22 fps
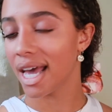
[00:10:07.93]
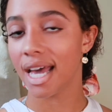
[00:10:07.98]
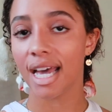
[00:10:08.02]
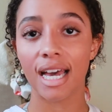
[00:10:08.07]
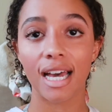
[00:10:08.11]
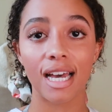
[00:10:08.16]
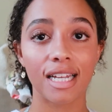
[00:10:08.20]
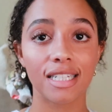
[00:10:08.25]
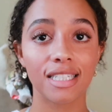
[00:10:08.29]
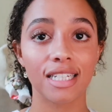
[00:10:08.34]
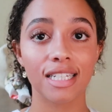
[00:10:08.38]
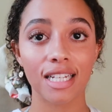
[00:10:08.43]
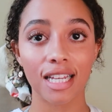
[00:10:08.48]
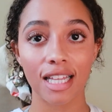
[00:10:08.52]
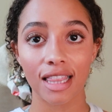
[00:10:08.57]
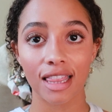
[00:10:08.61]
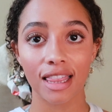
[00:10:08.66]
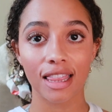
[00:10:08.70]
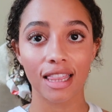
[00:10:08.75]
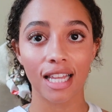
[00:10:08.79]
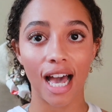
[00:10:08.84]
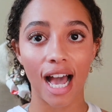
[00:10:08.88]
And
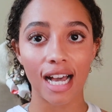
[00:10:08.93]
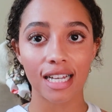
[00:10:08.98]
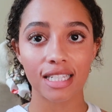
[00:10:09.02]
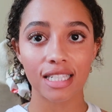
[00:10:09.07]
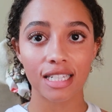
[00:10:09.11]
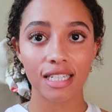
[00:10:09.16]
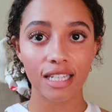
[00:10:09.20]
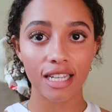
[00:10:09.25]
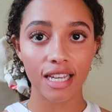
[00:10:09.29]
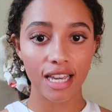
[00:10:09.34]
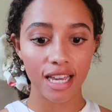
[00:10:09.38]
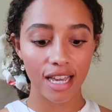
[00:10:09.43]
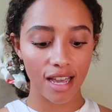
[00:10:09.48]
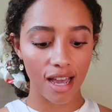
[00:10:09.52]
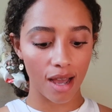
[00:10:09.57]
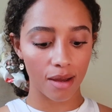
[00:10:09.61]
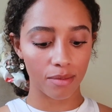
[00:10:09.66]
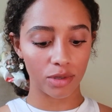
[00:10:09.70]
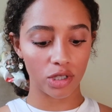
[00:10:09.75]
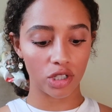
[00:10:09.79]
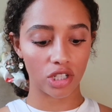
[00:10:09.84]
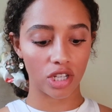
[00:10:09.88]
lastly,
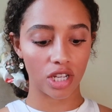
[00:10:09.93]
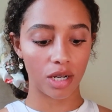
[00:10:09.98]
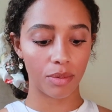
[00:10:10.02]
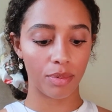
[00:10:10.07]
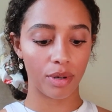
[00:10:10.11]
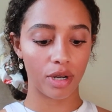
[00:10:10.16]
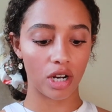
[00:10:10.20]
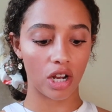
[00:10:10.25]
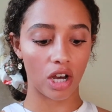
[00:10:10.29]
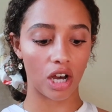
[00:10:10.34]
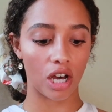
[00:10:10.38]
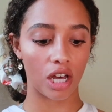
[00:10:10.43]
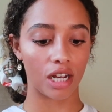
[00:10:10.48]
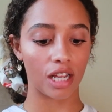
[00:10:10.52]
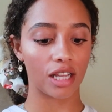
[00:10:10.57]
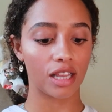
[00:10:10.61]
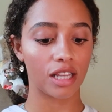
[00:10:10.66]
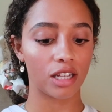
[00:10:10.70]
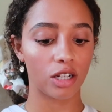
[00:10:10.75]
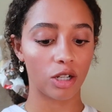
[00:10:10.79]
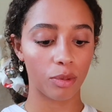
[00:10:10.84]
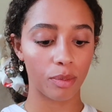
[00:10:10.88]
I'm just gonna put on a
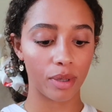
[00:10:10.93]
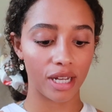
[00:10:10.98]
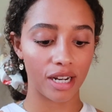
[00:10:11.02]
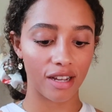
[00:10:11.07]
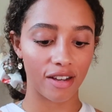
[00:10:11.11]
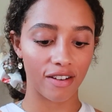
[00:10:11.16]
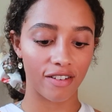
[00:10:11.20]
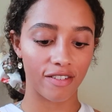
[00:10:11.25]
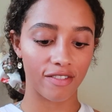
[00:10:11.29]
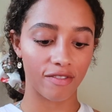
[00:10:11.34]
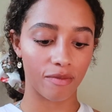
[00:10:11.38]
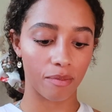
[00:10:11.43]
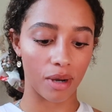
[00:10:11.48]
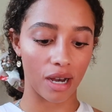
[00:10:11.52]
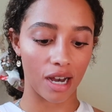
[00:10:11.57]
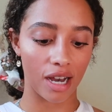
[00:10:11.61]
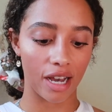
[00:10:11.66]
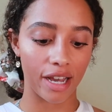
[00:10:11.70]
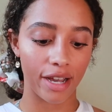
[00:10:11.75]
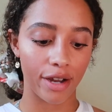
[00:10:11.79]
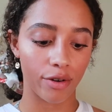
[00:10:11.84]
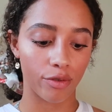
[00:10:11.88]
little bit of
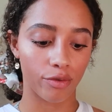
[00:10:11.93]
my